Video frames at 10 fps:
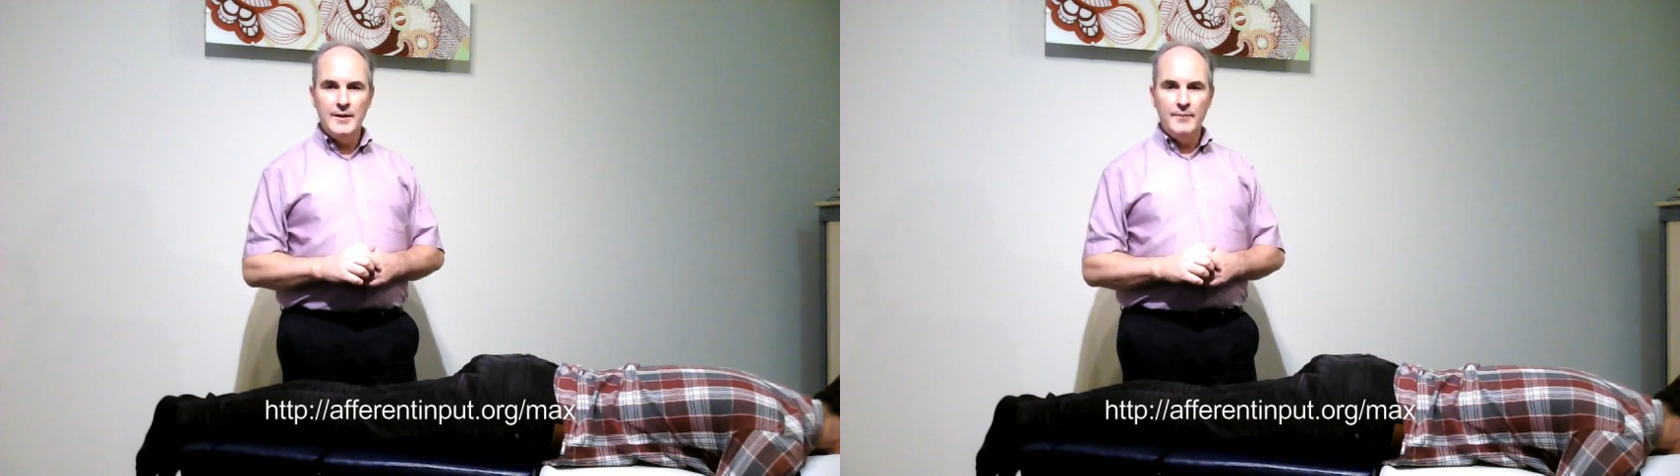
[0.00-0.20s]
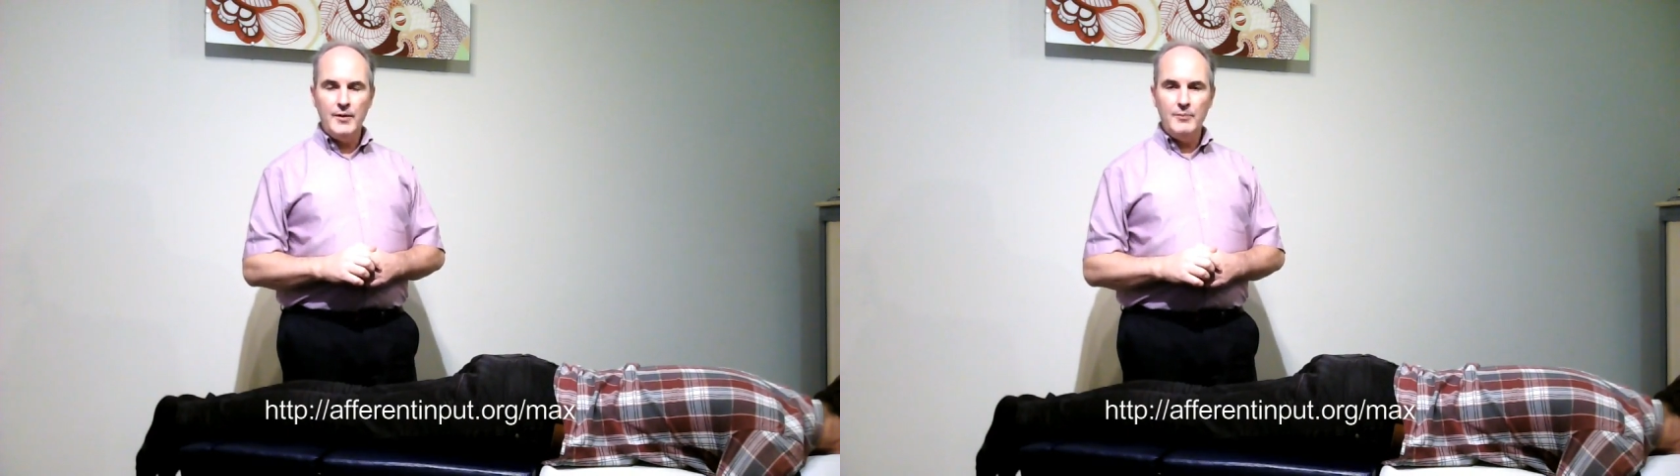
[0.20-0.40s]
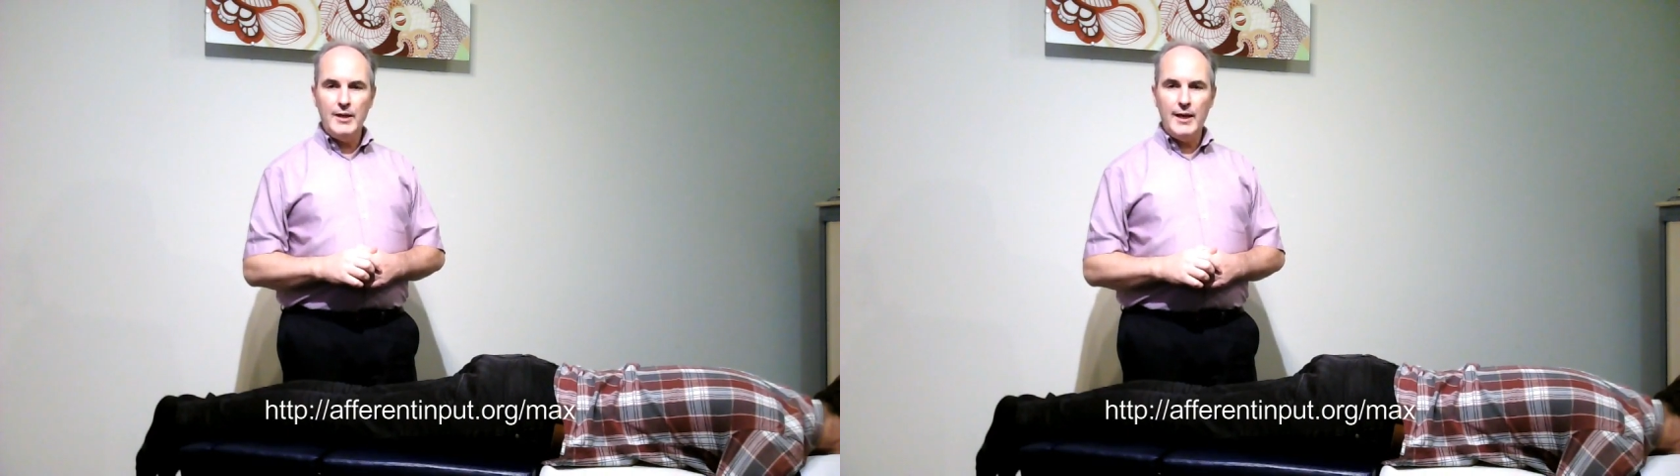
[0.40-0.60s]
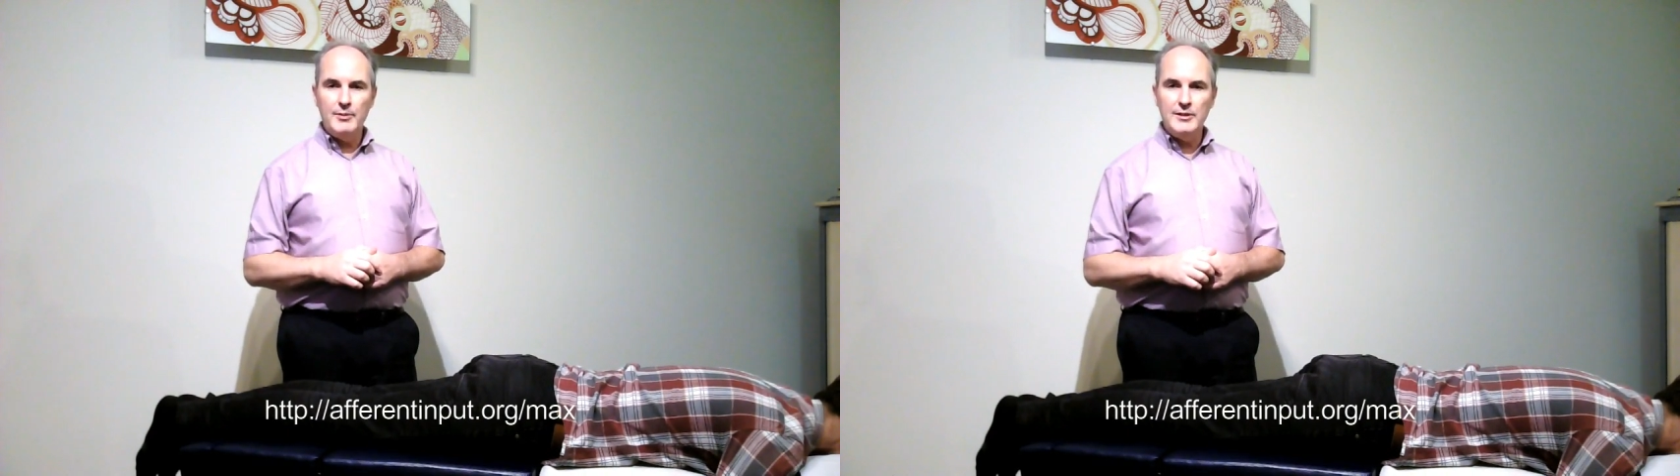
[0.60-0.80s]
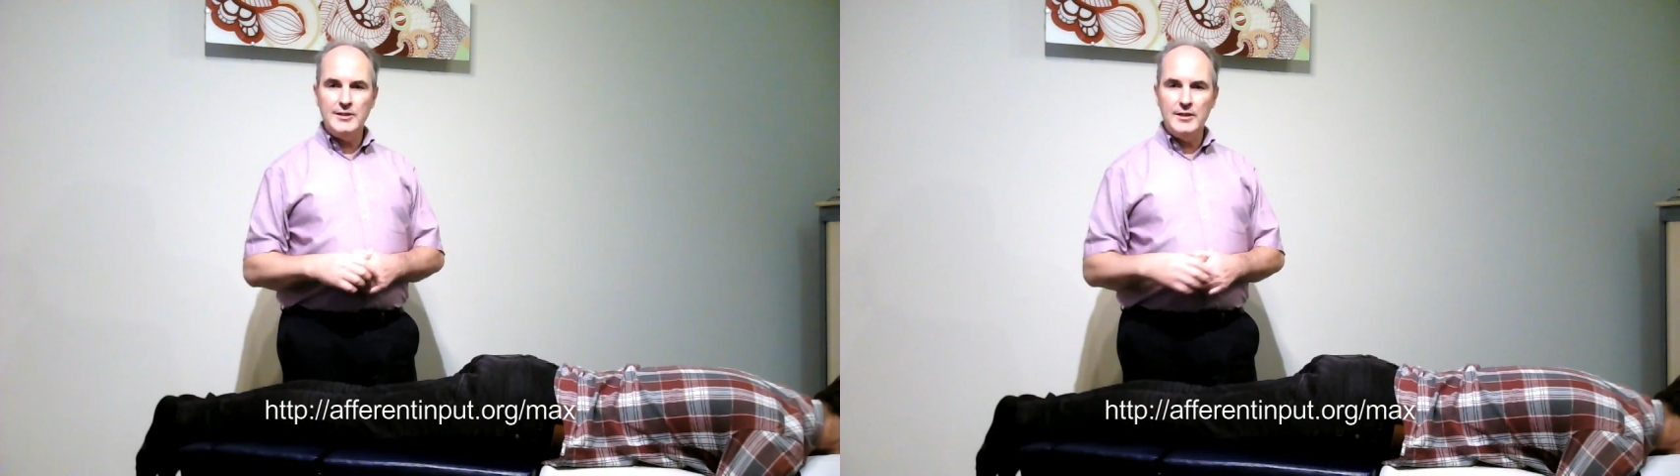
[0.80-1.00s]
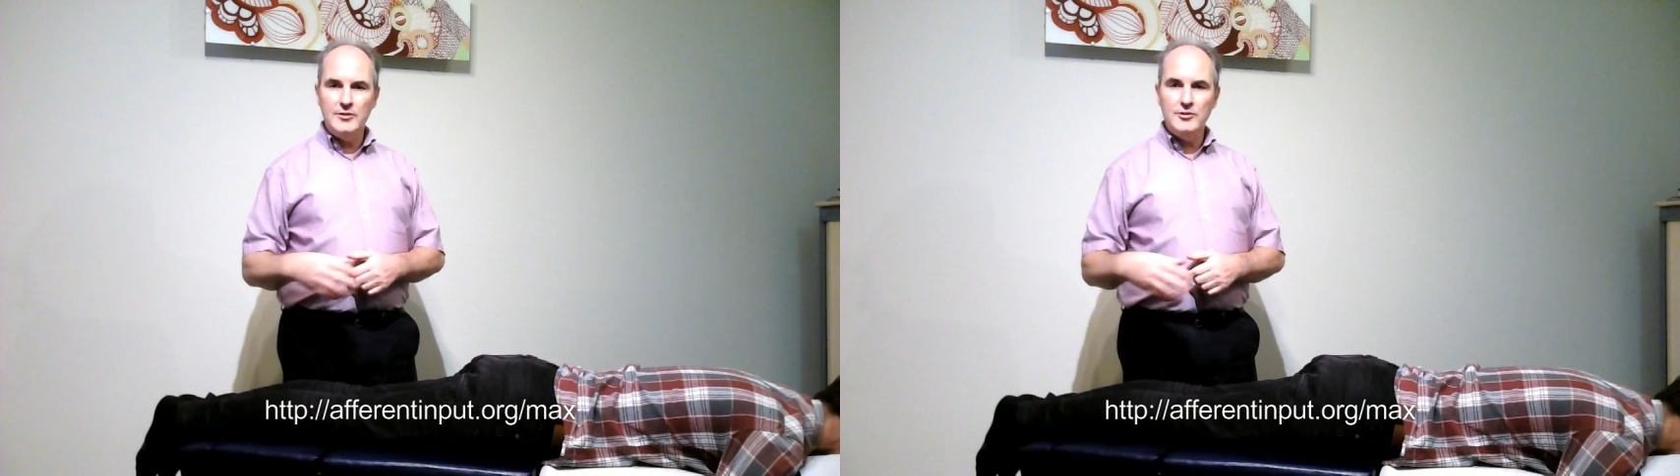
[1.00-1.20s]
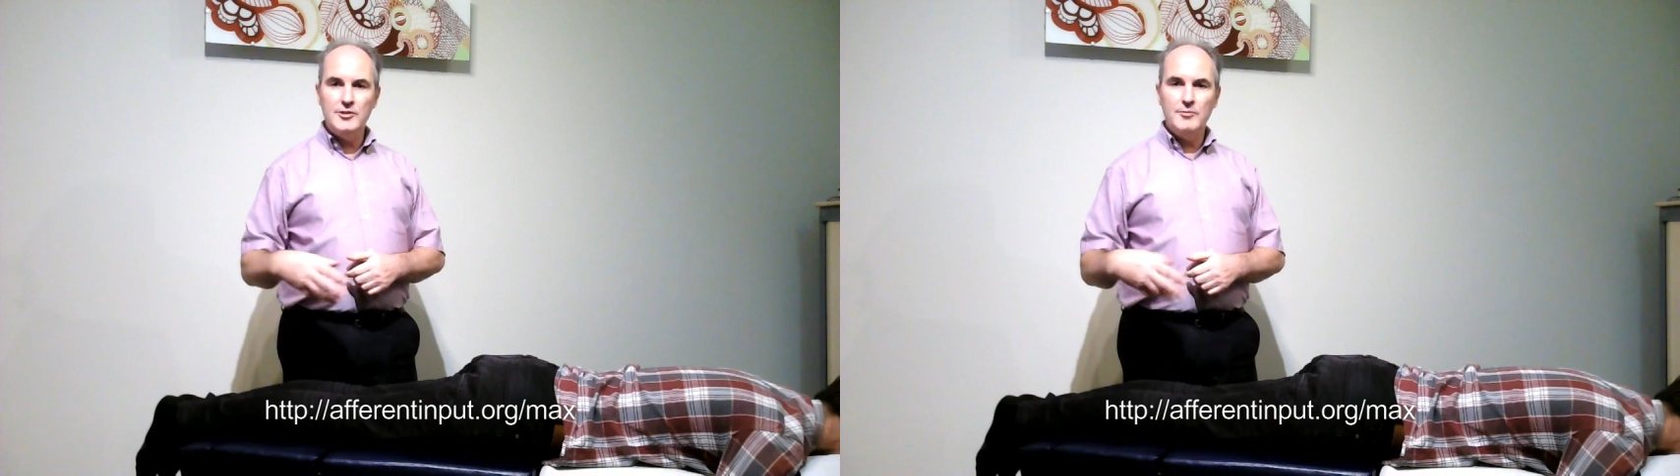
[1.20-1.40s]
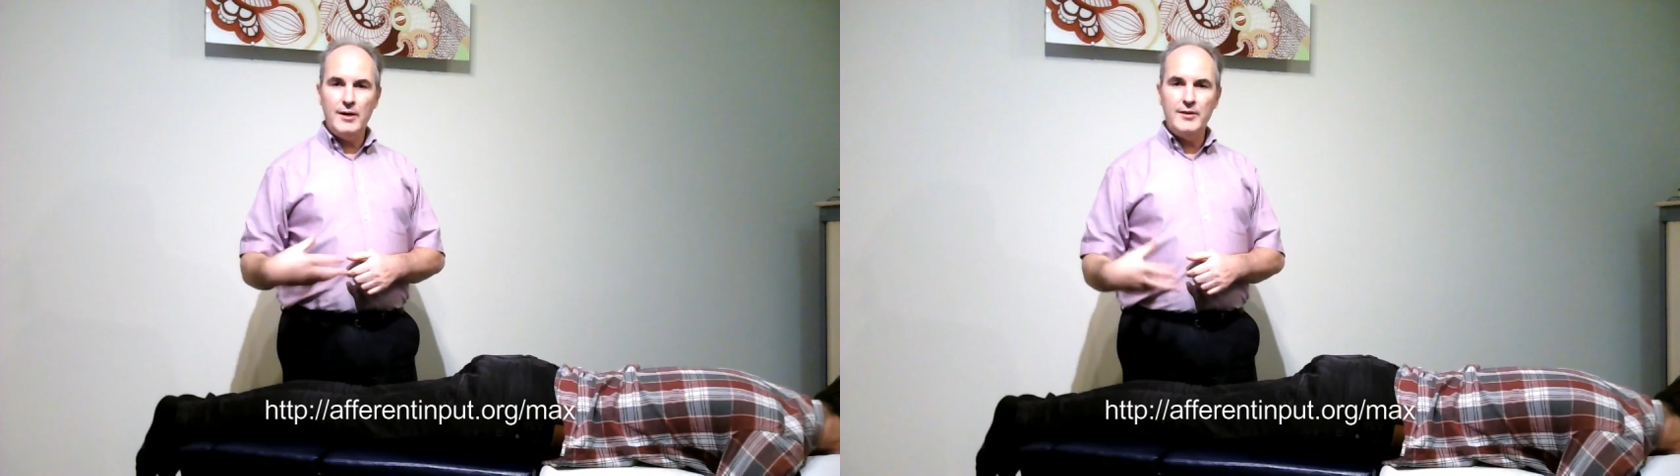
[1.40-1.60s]
and be happy to send you some
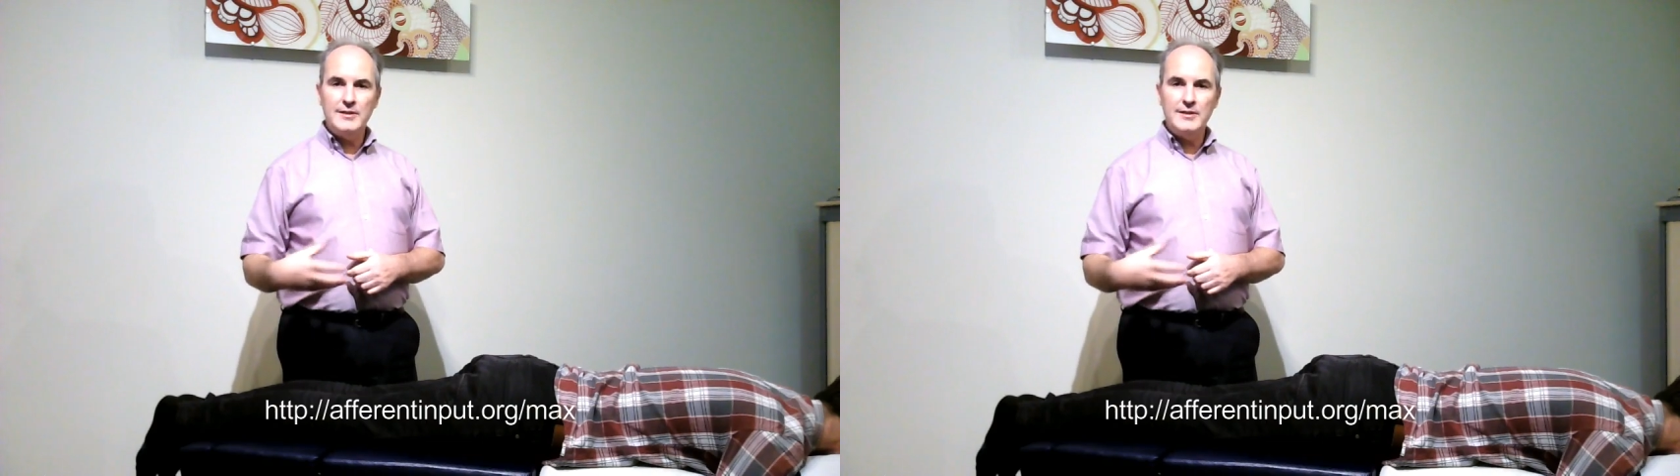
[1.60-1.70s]
other